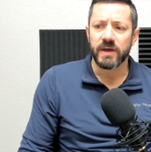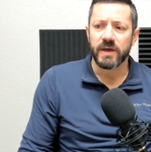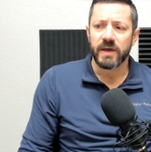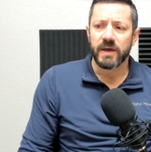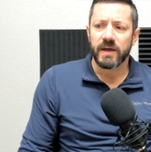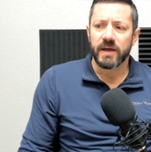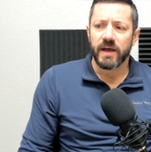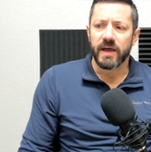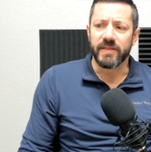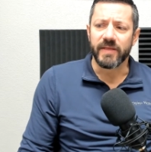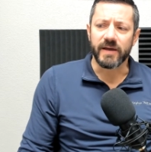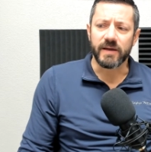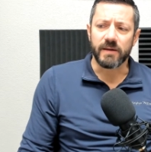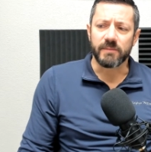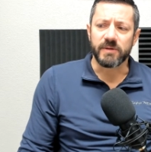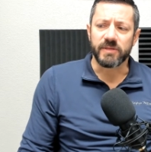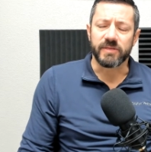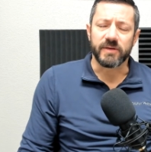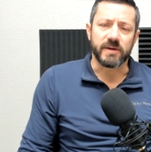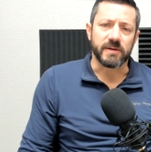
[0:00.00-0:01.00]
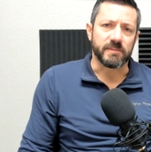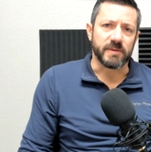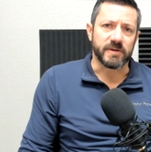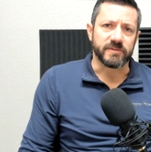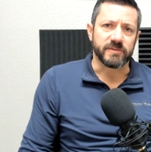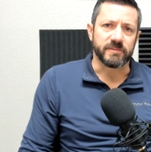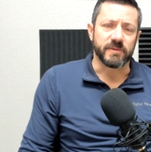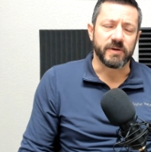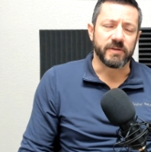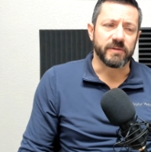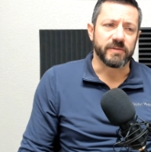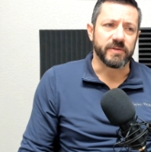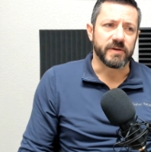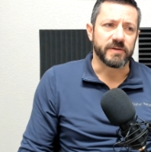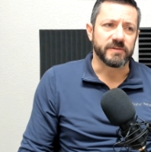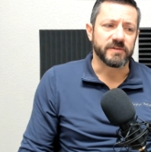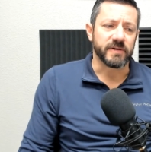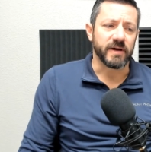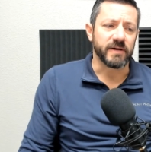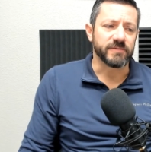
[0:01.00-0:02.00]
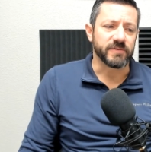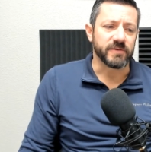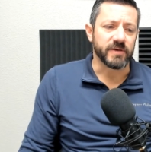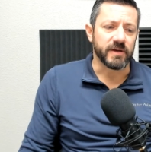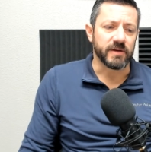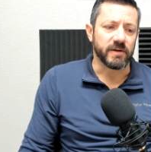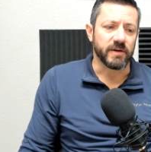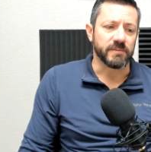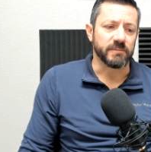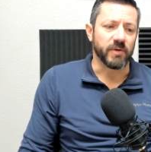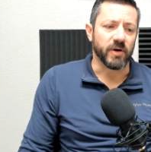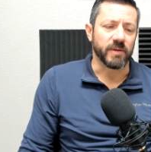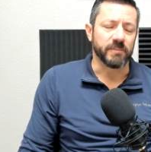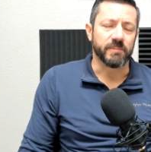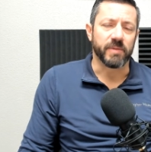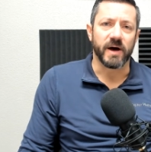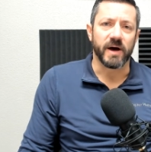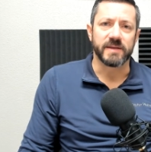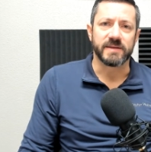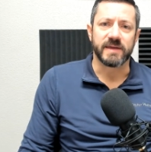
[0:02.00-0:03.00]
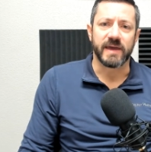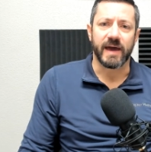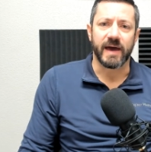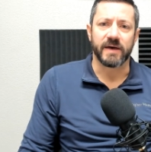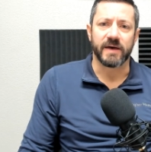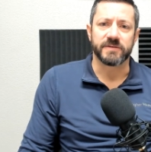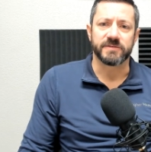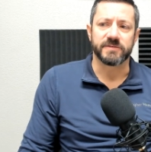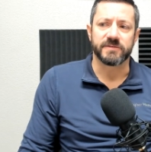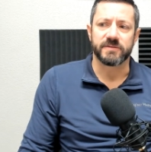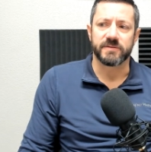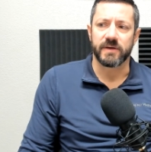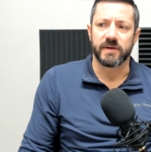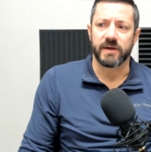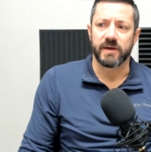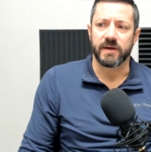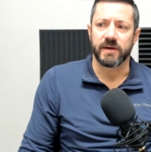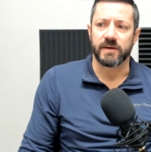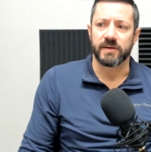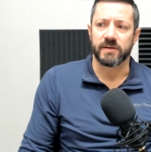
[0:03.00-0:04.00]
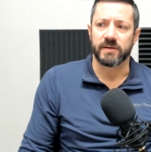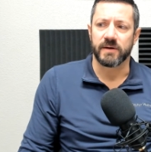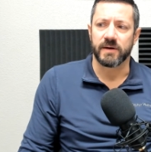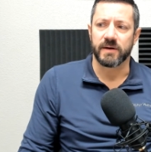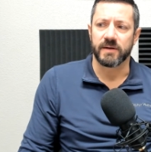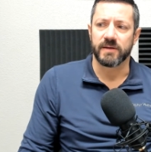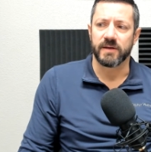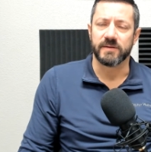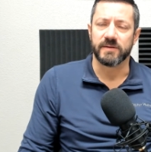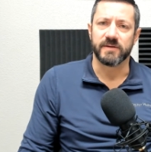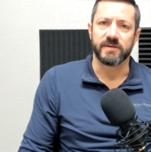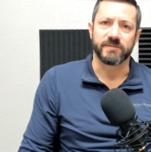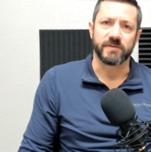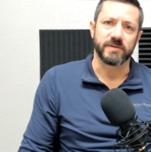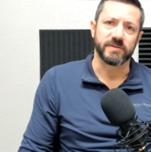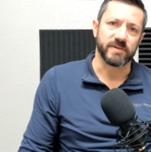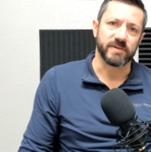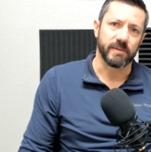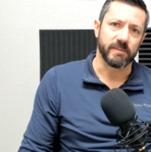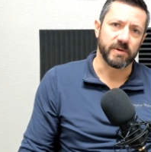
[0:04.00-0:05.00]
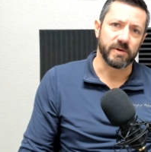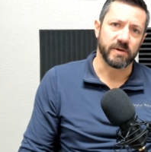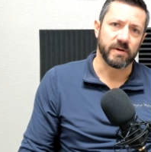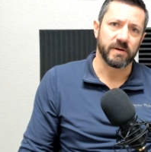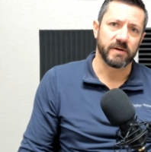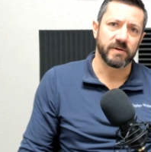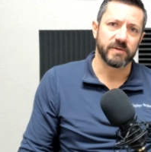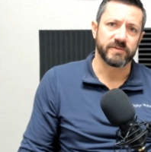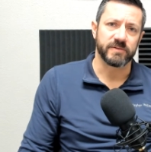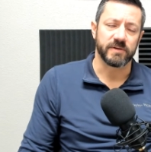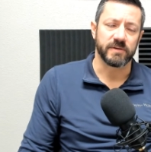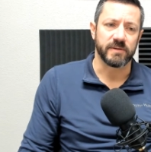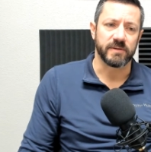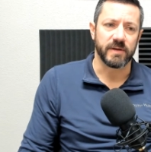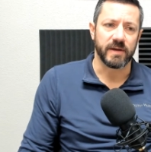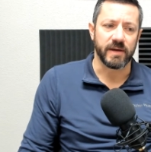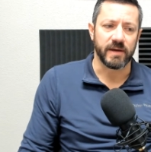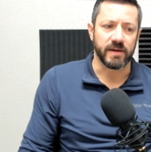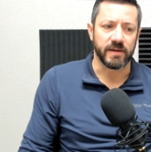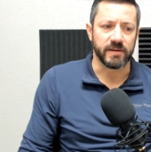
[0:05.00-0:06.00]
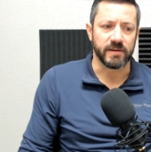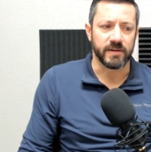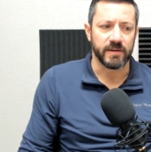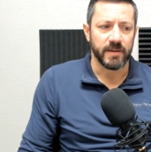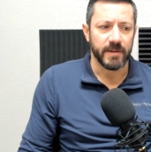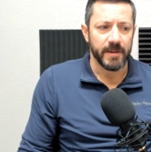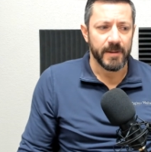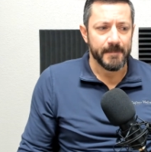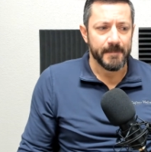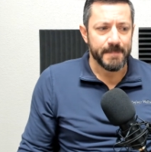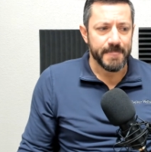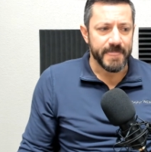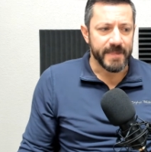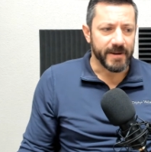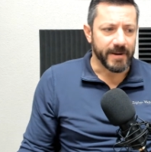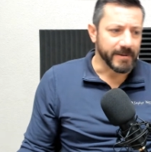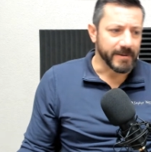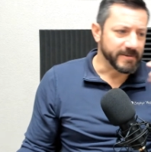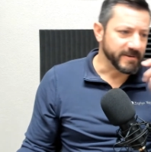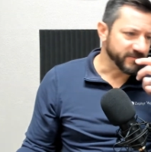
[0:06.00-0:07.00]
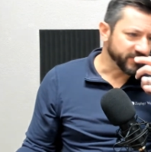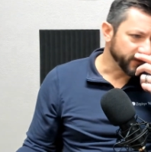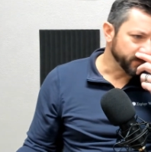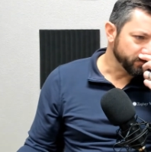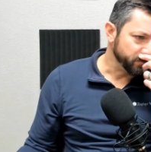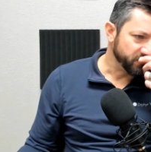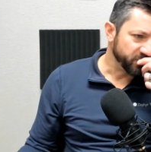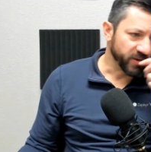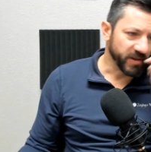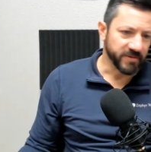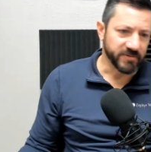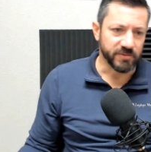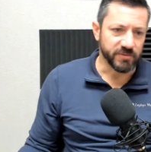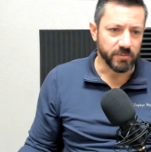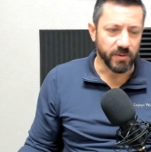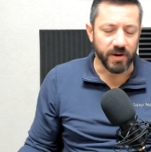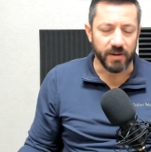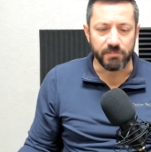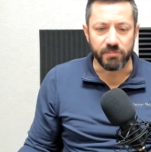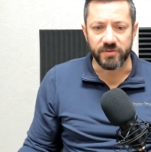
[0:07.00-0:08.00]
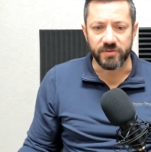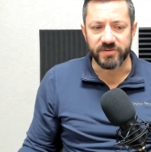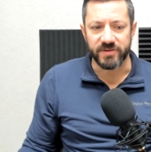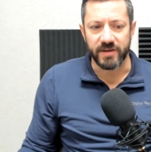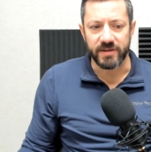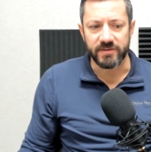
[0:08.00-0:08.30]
and that got me thinking about some other things. Now, I've said on, on podcasts and, uh, and different seminars and, and uh, different places where I present